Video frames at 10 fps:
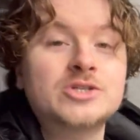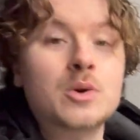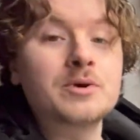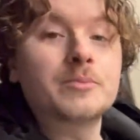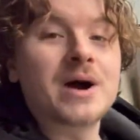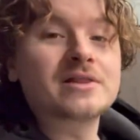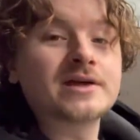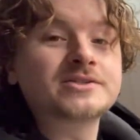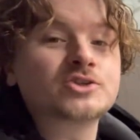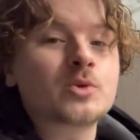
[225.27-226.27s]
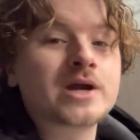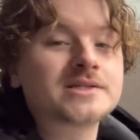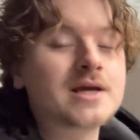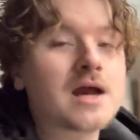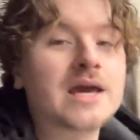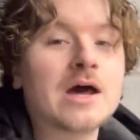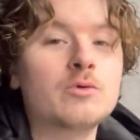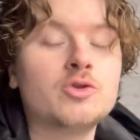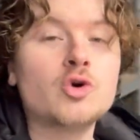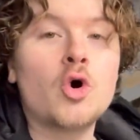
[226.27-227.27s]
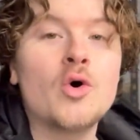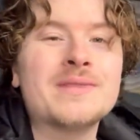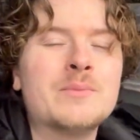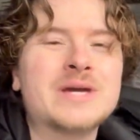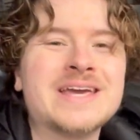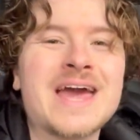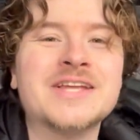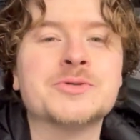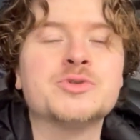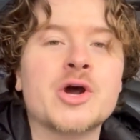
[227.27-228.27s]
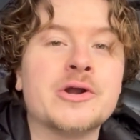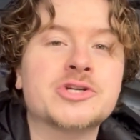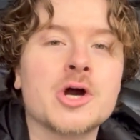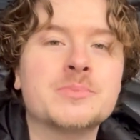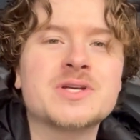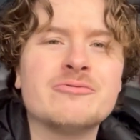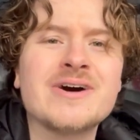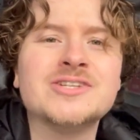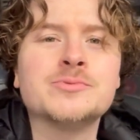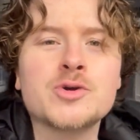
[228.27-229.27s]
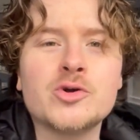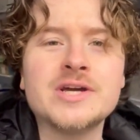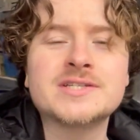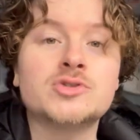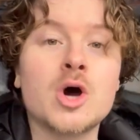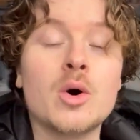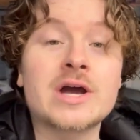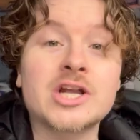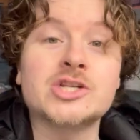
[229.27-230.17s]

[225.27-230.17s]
so I'm going to pack this as quick as I can, get out the door, and then we can get in some charity shops, find some goodies, so catch you